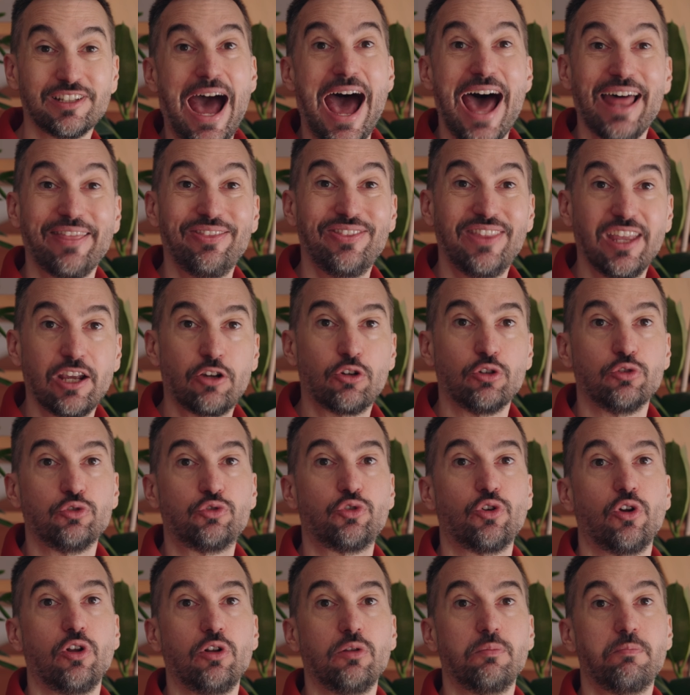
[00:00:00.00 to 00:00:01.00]
Add the
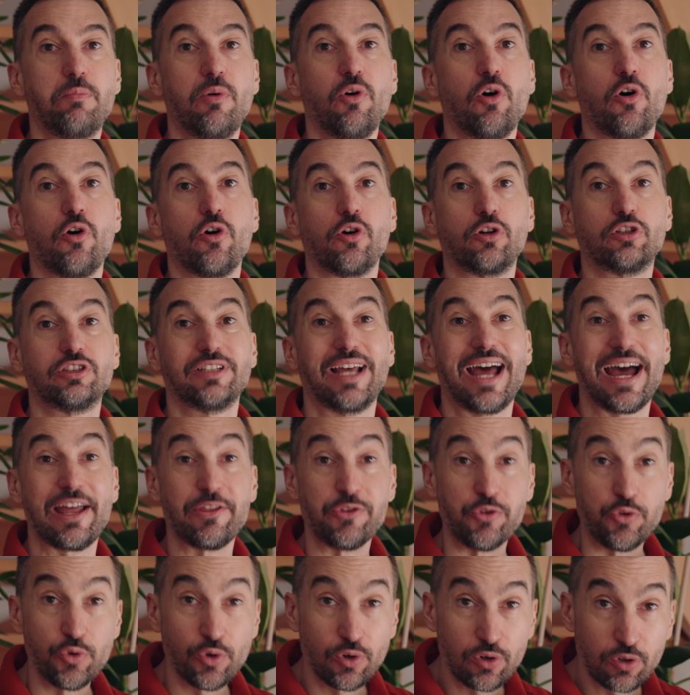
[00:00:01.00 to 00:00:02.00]
control box
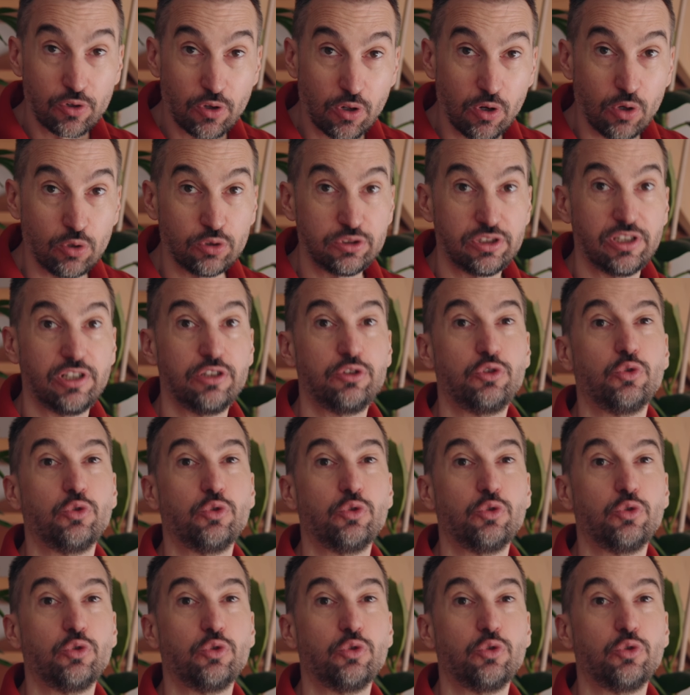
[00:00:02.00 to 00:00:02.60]
and you're closer